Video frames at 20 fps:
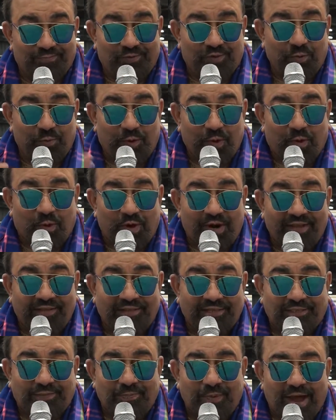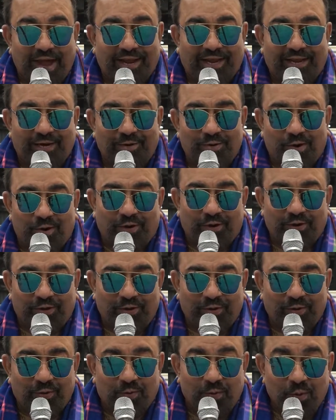to be holding this mic and talking to
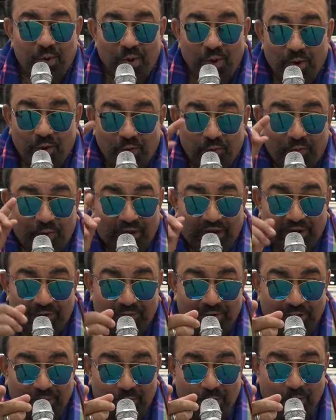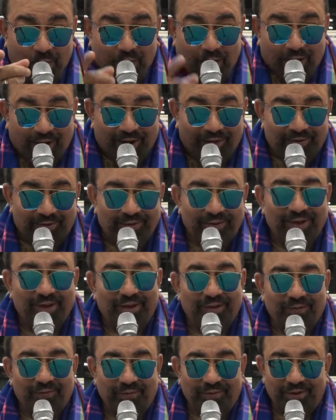you wherever you are.
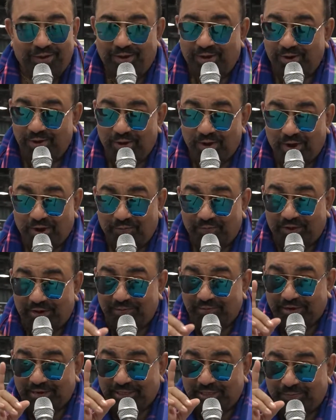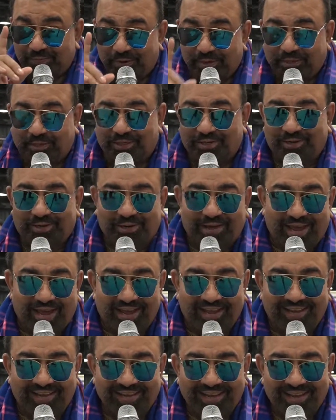You know, you are very, very special, okay?
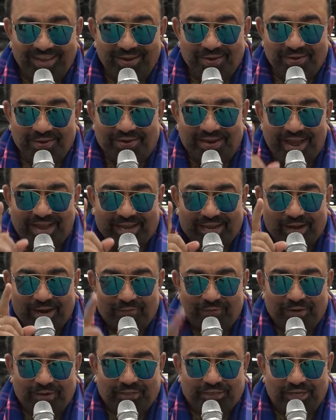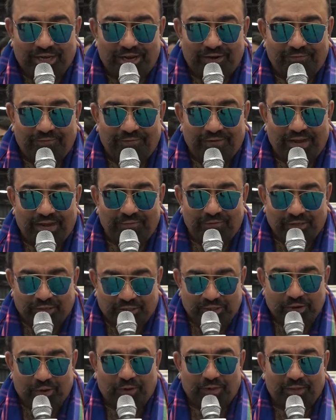You take care of yourself and wish
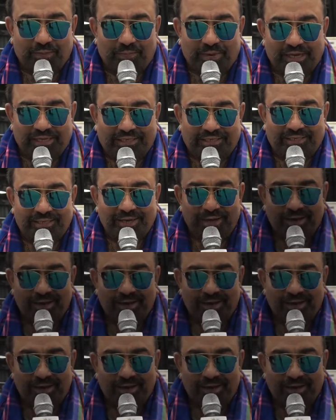you all the best.